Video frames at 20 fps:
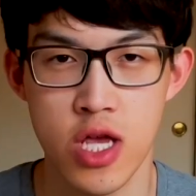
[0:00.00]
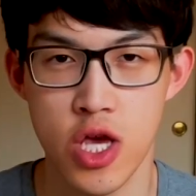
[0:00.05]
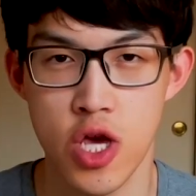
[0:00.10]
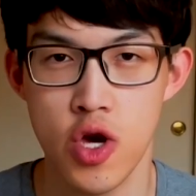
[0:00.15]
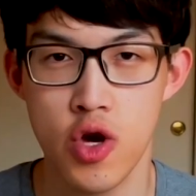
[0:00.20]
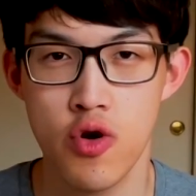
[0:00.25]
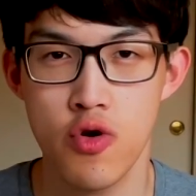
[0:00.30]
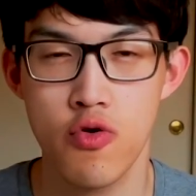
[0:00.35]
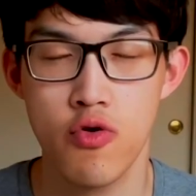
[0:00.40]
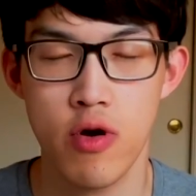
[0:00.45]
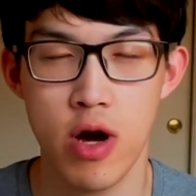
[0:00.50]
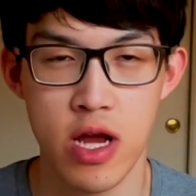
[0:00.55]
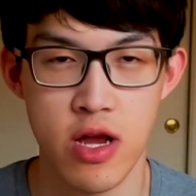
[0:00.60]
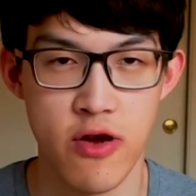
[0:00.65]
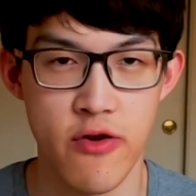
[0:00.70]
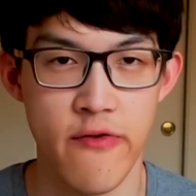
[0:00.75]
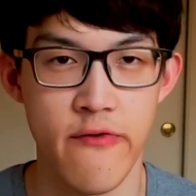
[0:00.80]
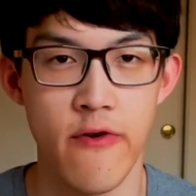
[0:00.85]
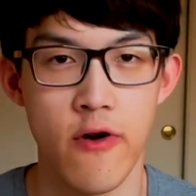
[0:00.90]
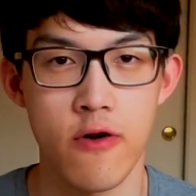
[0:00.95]
you and
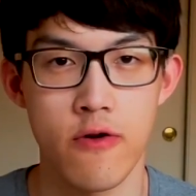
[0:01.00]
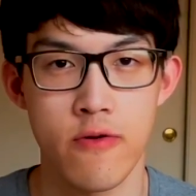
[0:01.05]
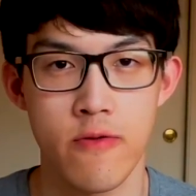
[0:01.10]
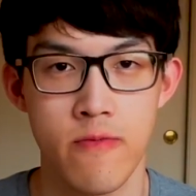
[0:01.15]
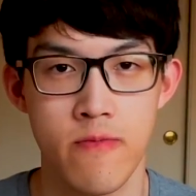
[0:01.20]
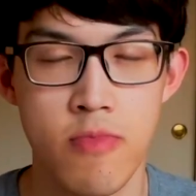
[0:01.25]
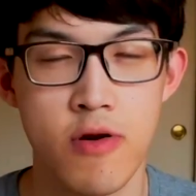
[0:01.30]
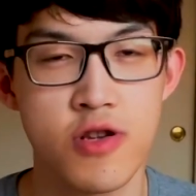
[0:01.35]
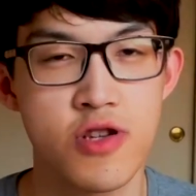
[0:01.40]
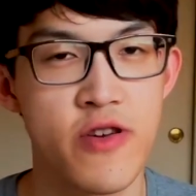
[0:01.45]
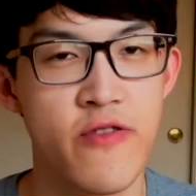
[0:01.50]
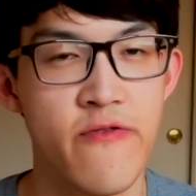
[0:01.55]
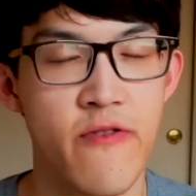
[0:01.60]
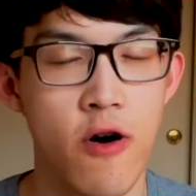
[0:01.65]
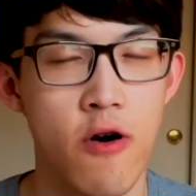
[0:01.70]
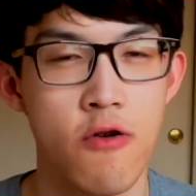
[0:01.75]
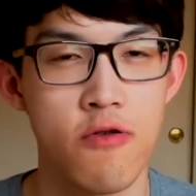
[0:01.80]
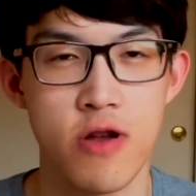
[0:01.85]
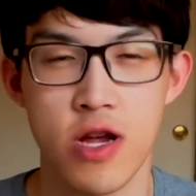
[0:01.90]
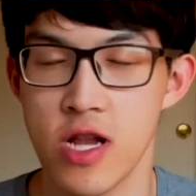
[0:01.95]
your phone. Put your
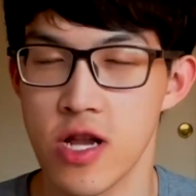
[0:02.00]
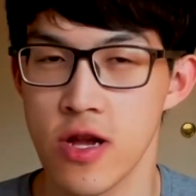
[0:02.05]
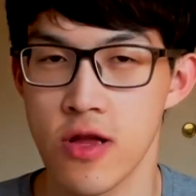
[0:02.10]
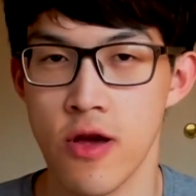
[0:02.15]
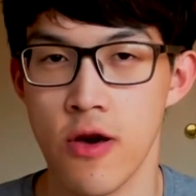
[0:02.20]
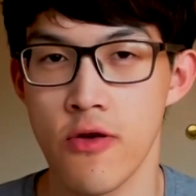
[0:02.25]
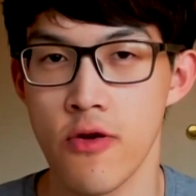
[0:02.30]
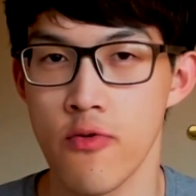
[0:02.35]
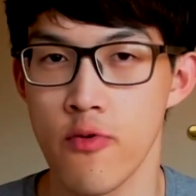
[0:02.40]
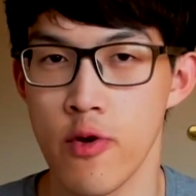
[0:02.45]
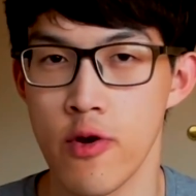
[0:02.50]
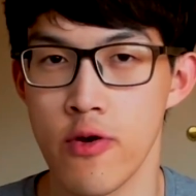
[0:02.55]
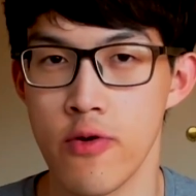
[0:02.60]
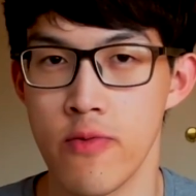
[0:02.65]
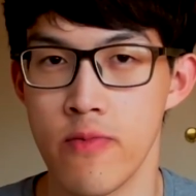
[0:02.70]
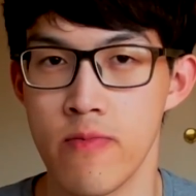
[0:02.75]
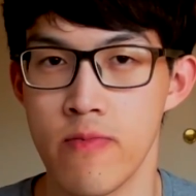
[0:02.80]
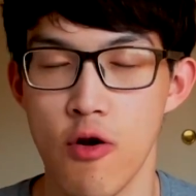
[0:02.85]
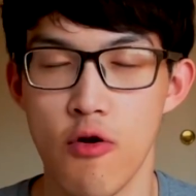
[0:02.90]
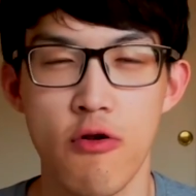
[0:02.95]
phone in another
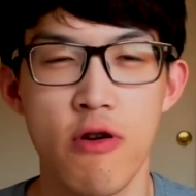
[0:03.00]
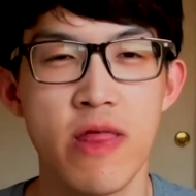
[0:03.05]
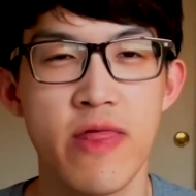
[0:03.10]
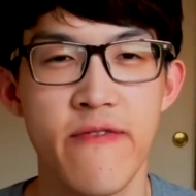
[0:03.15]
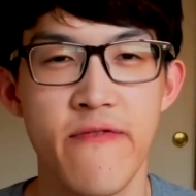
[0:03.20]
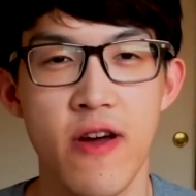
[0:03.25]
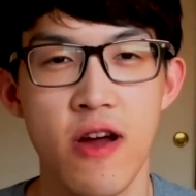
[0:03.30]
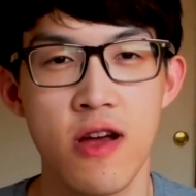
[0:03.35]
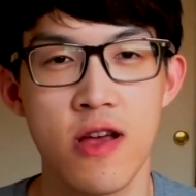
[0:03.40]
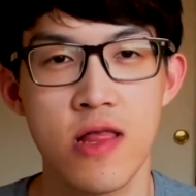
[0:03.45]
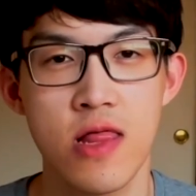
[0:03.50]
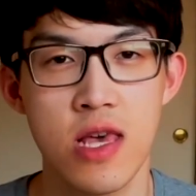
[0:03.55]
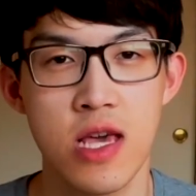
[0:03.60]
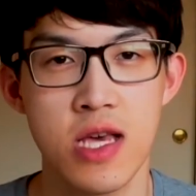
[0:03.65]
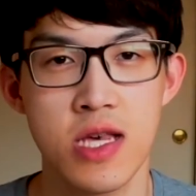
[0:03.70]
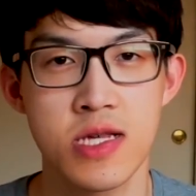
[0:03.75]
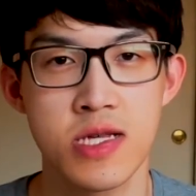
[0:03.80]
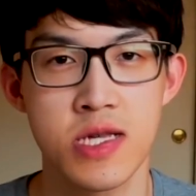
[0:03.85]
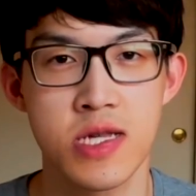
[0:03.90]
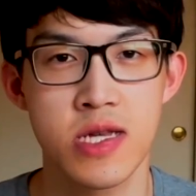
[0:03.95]
room, or at the very
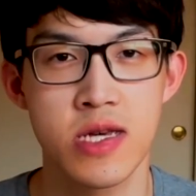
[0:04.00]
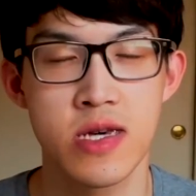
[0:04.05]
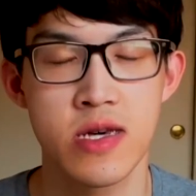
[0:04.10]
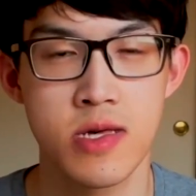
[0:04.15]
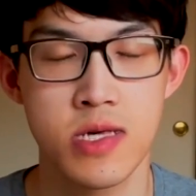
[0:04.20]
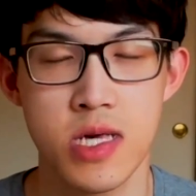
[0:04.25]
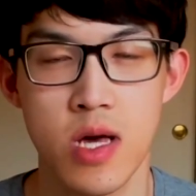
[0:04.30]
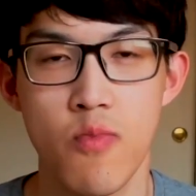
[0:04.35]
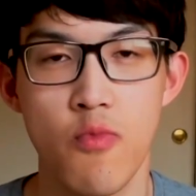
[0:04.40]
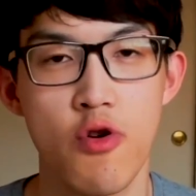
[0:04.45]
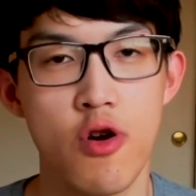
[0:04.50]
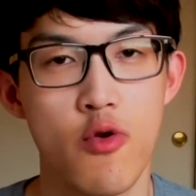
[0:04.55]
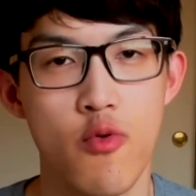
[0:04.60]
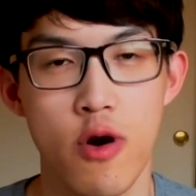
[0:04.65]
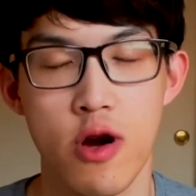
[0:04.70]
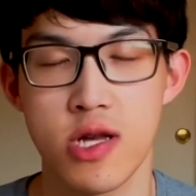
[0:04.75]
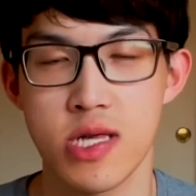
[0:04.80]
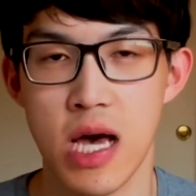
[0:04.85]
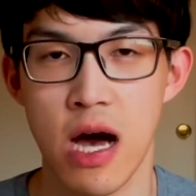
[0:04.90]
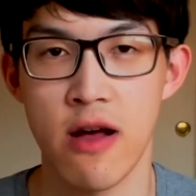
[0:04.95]
least, somewhere
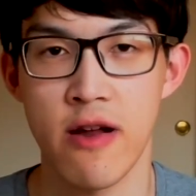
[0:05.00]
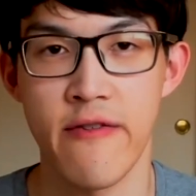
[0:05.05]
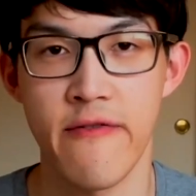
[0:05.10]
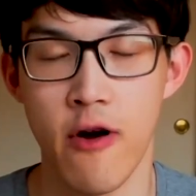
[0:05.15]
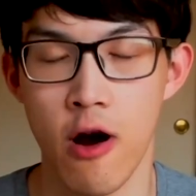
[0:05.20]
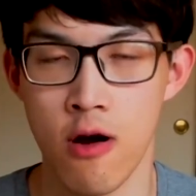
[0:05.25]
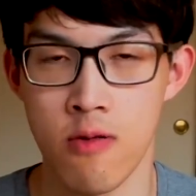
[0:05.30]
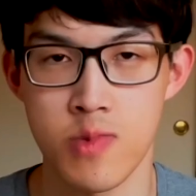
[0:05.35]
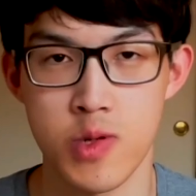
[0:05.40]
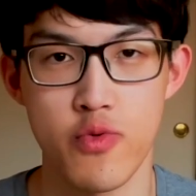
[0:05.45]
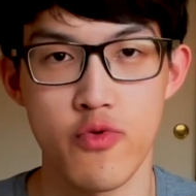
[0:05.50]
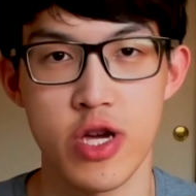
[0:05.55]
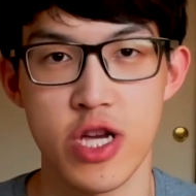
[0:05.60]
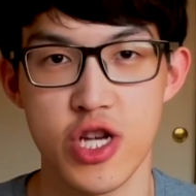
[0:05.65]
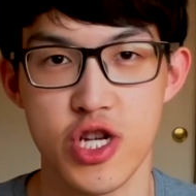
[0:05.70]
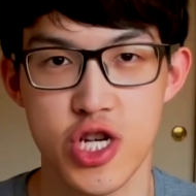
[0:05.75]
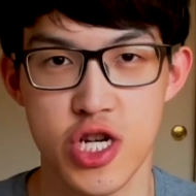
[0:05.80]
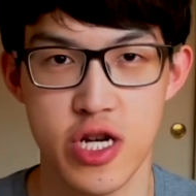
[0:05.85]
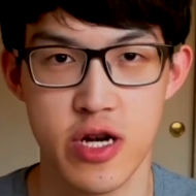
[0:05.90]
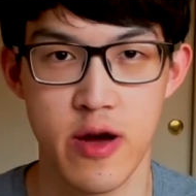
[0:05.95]
where it's out of arm's
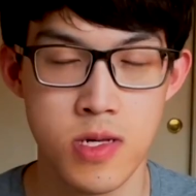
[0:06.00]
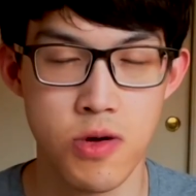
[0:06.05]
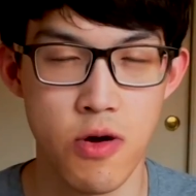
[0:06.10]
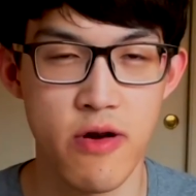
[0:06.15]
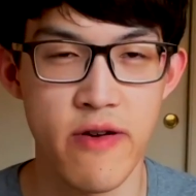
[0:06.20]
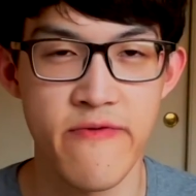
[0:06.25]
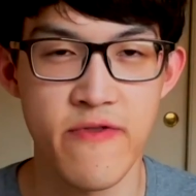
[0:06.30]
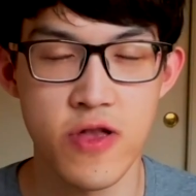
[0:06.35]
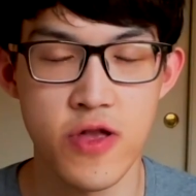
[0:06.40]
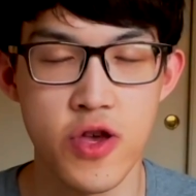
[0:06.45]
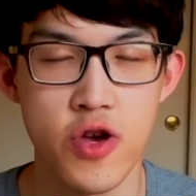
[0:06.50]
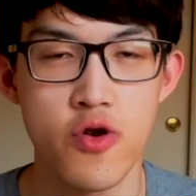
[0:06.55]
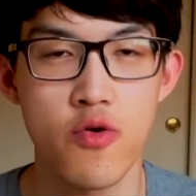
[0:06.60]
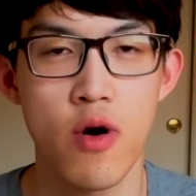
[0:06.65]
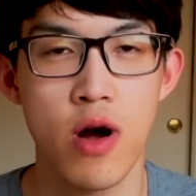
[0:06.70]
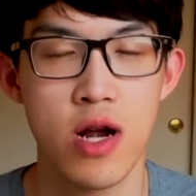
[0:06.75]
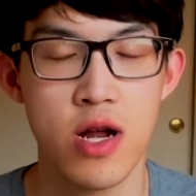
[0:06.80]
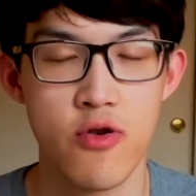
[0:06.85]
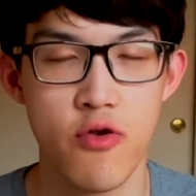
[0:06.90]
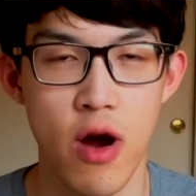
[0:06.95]
reach. So if you do
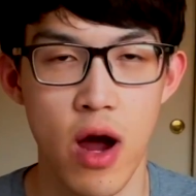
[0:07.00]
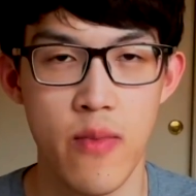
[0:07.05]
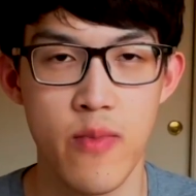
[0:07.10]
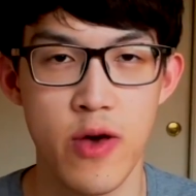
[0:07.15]
want to grab